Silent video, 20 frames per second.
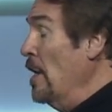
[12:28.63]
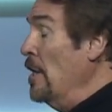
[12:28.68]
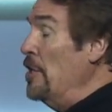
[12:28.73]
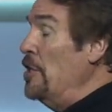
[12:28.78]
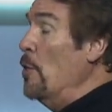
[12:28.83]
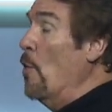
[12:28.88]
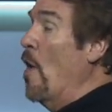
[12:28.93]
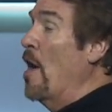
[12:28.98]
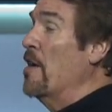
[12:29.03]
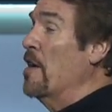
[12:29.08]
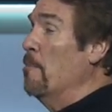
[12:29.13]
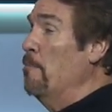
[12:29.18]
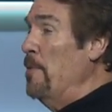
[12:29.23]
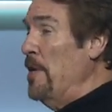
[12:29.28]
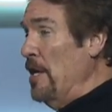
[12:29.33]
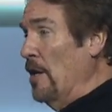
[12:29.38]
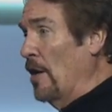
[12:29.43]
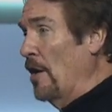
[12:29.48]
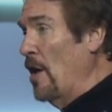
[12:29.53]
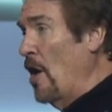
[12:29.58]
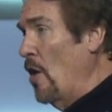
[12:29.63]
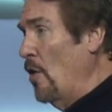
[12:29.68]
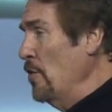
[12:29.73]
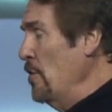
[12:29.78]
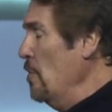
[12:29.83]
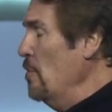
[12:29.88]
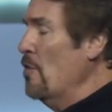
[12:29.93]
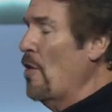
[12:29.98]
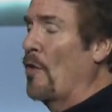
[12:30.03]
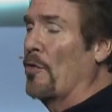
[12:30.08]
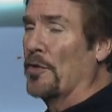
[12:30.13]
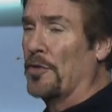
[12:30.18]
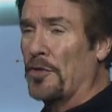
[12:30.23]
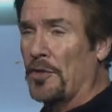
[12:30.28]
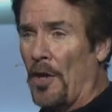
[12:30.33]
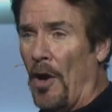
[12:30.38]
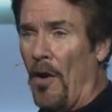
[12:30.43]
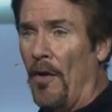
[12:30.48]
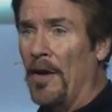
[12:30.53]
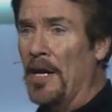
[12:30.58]
She wanted to be alone. You know the
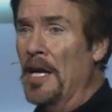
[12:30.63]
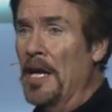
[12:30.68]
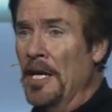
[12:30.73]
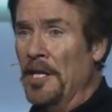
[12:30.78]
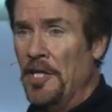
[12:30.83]
story.